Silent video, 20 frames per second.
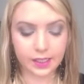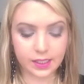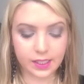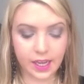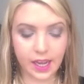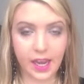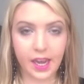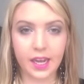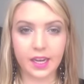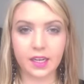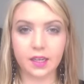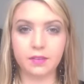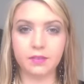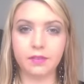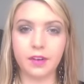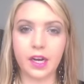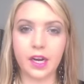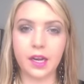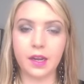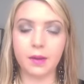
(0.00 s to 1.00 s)
can
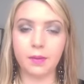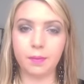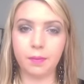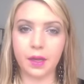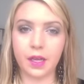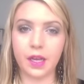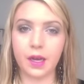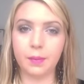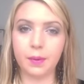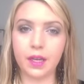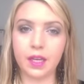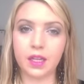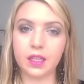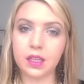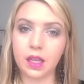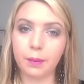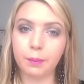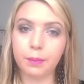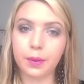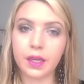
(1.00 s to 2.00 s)
be a bit
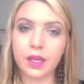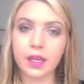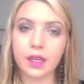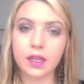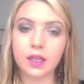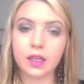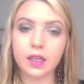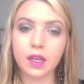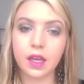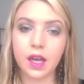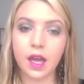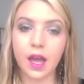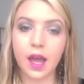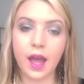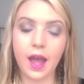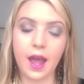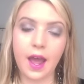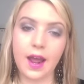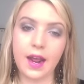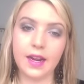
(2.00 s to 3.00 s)
clumpy.
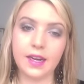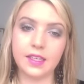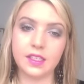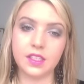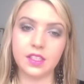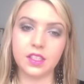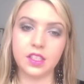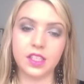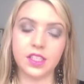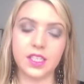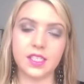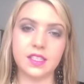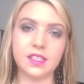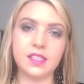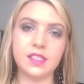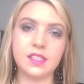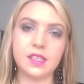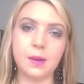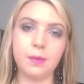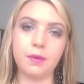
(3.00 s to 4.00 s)
And it doesn't
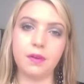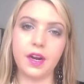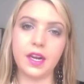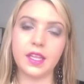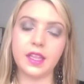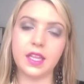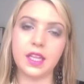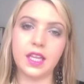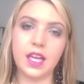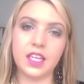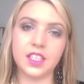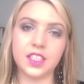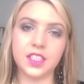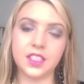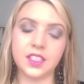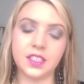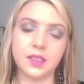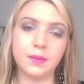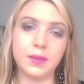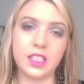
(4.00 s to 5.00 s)
separate the
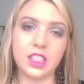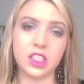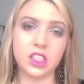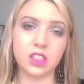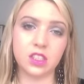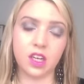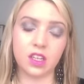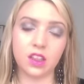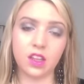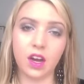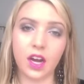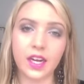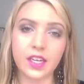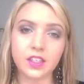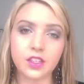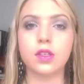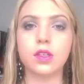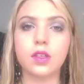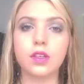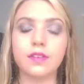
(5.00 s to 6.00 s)
lashes as much as I'd like
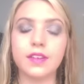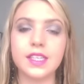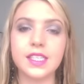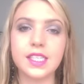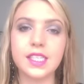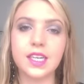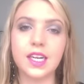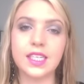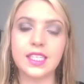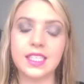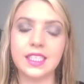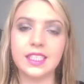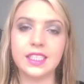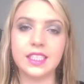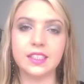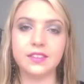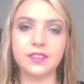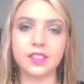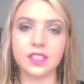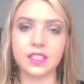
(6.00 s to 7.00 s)
to. The reason I did
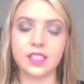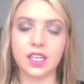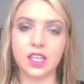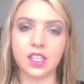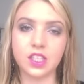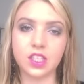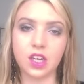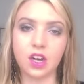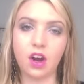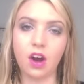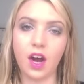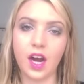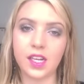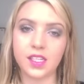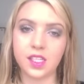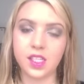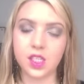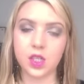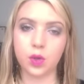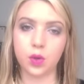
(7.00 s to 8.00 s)
give it such a high
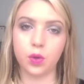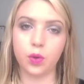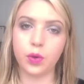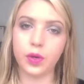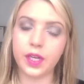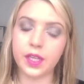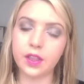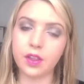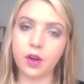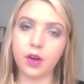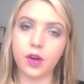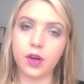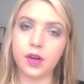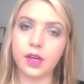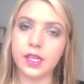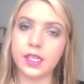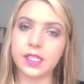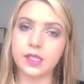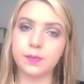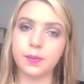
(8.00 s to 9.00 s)
score though
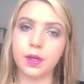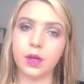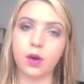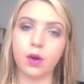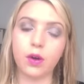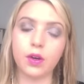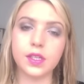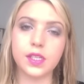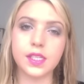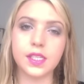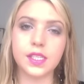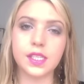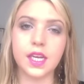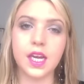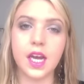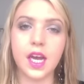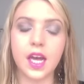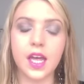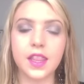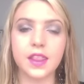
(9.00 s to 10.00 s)
is because
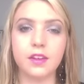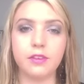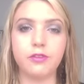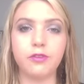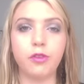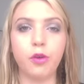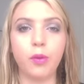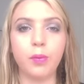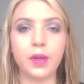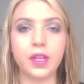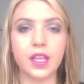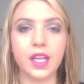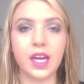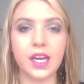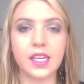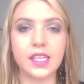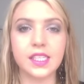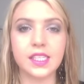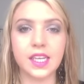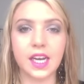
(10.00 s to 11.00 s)
the formula
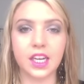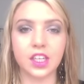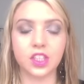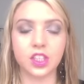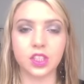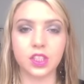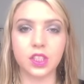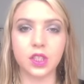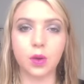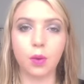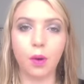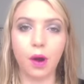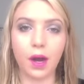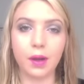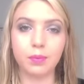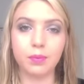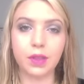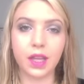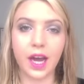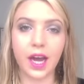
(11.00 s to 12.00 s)
is actually
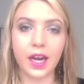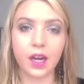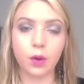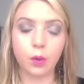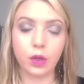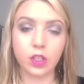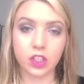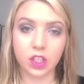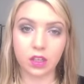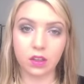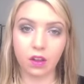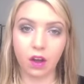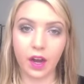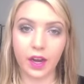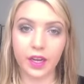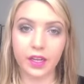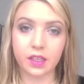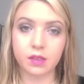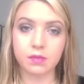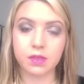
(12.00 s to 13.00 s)
quite black, which I
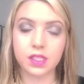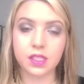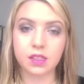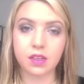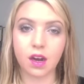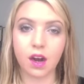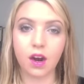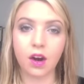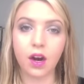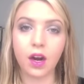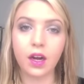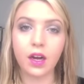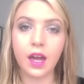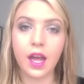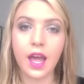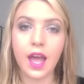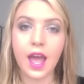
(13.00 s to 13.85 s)
like in a mascara,